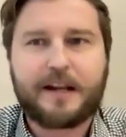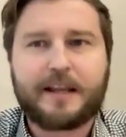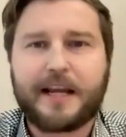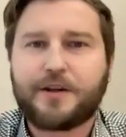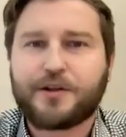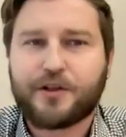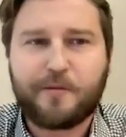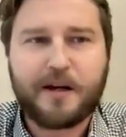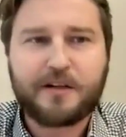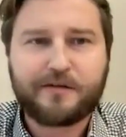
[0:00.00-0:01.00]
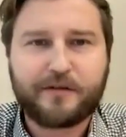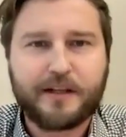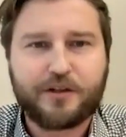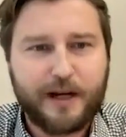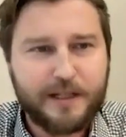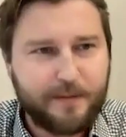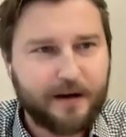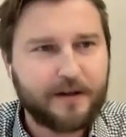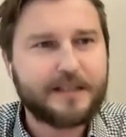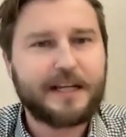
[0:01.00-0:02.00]
said, thank you so much for the
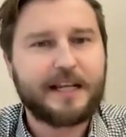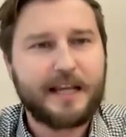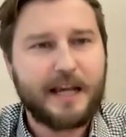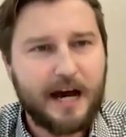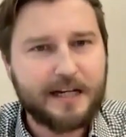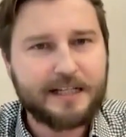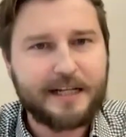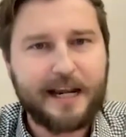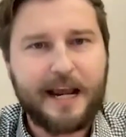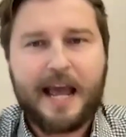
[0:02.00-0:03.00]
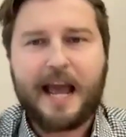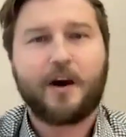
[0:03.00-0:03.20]
transparency, the honesty.